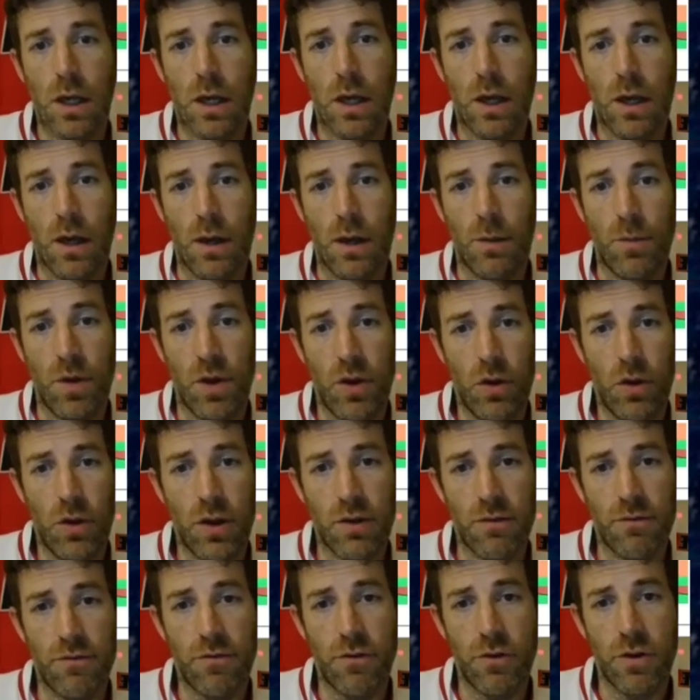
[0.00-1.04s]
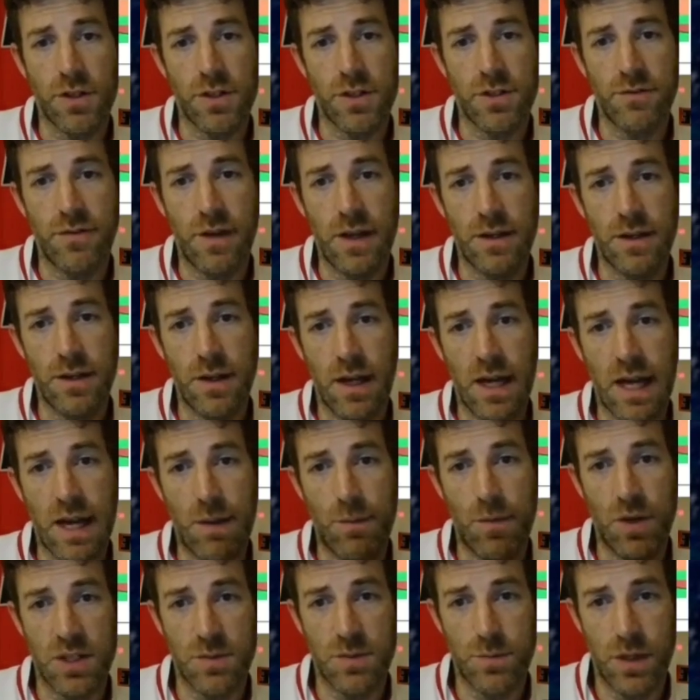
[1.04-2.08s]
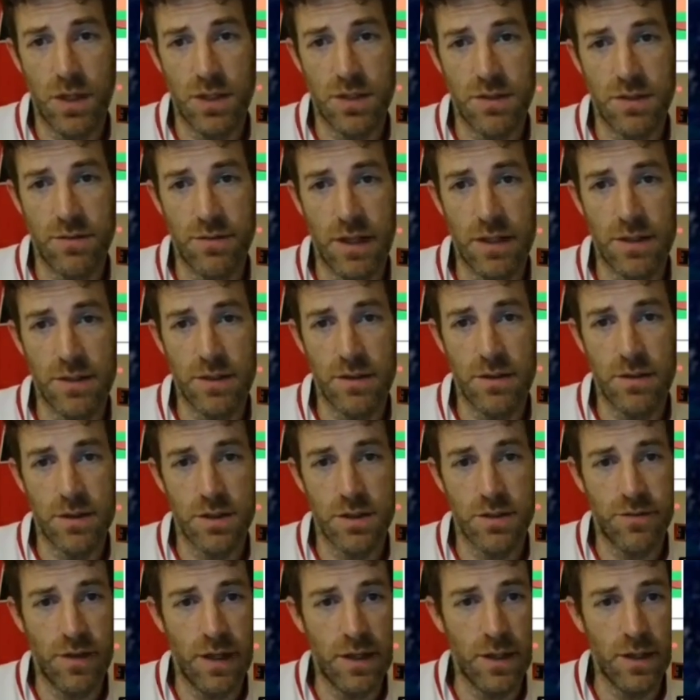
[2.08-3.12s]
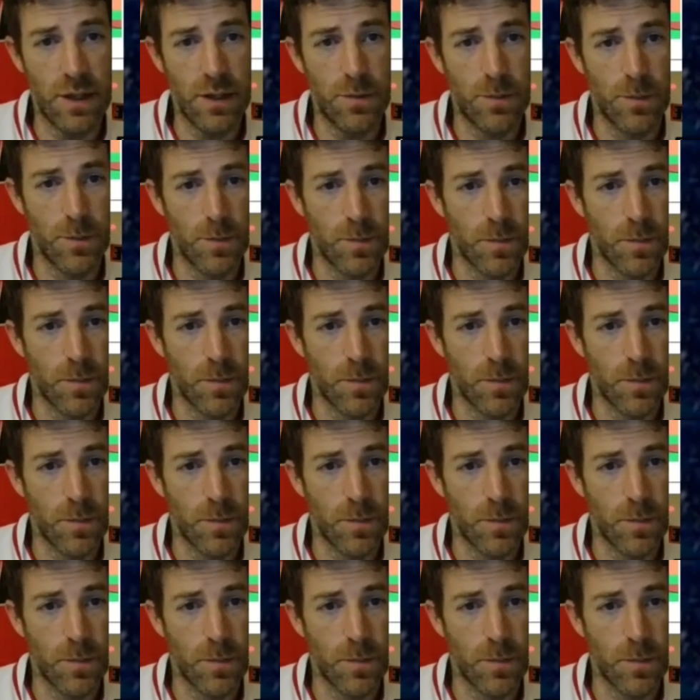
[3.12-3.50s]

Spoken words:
my Nottingham Forest defender, and my Spurs defender,